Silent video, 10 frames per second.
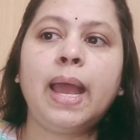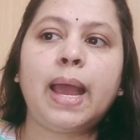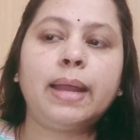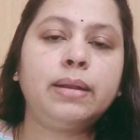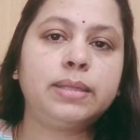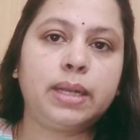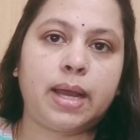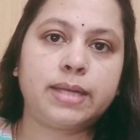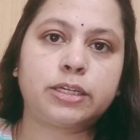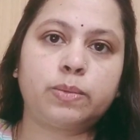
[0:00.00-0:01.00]
and the
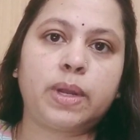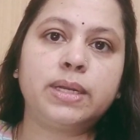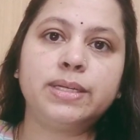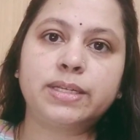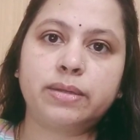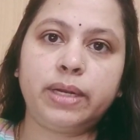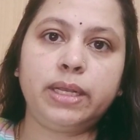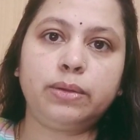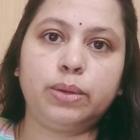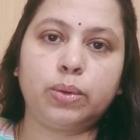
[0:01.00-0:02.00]
last one is
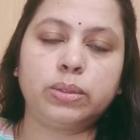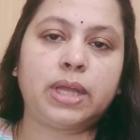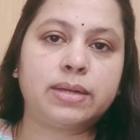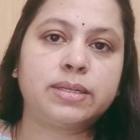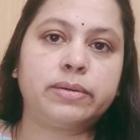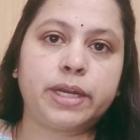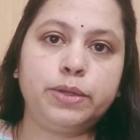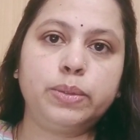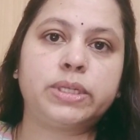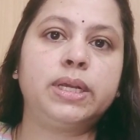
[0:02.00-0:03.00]
green growth, that is
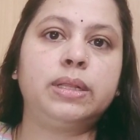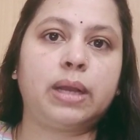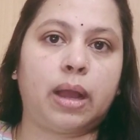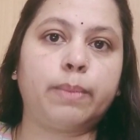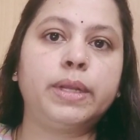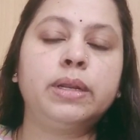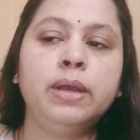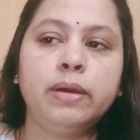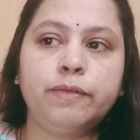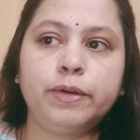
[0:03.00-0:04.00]
reducing the carbon
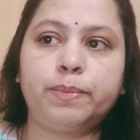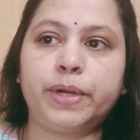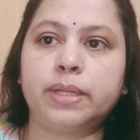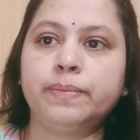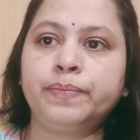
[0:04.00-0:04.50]
footprint.